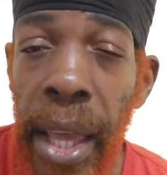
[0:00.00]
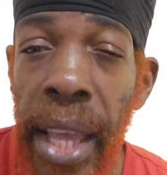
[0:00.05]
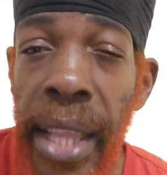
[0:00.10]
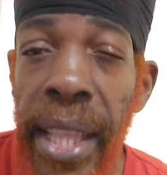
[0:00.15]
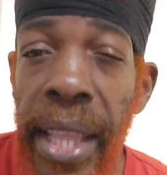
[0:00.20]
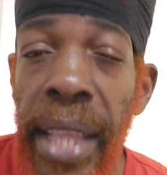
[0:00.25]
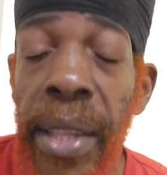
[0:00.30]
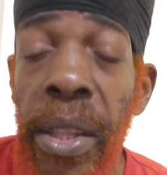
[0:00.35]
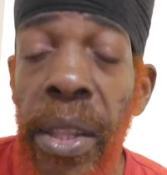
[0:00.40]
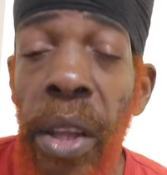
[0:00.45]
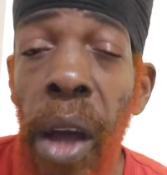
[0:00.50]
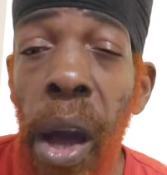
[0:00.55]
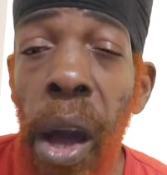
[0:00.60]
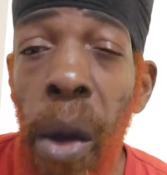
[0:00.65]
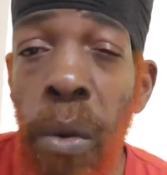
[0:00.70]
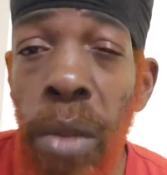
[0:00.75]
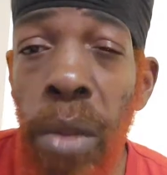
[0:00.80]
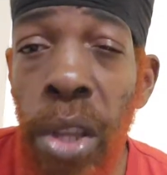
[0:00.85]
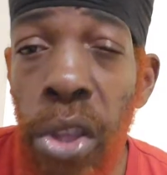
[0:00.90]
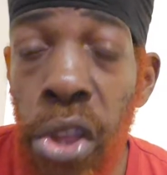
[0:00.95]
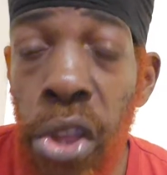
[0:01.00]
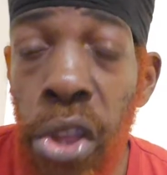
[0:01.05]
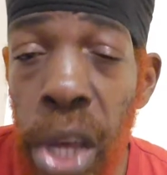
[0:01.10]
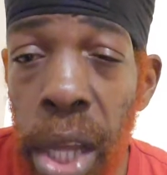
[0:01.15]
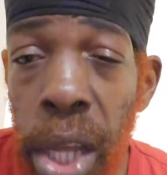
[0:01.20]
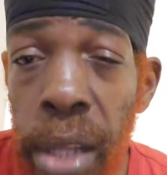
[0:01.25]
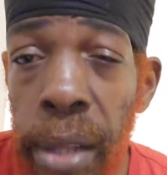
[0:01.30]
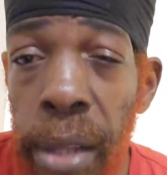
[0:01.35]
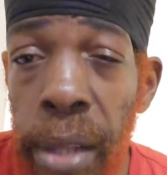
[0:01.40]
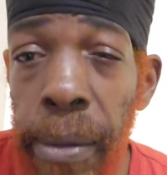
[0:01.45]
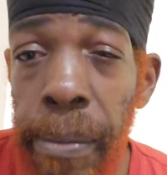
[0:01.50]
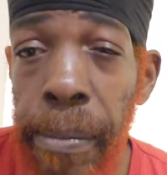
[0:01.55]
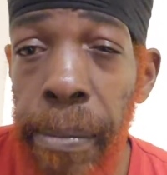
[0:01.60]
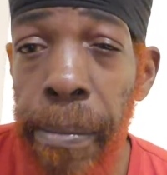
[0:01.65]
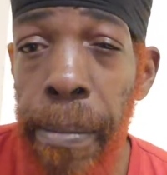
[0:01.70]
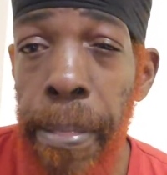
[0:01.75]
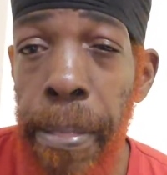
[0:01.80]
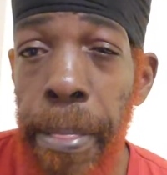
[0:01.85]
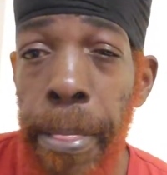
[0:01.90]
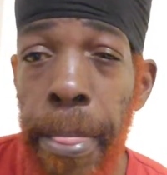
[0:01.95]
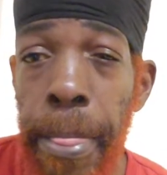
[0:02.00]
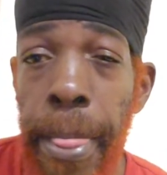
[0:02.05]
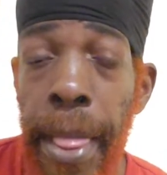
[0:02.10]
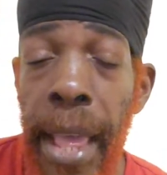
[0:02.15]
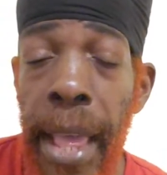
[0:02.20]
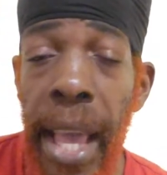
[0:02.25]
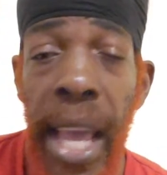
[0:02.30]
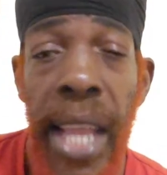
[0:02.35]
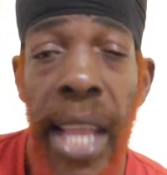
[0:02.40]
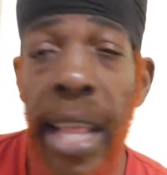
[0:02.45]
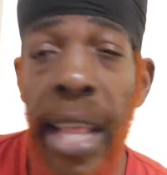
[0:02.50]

This is the only channel, and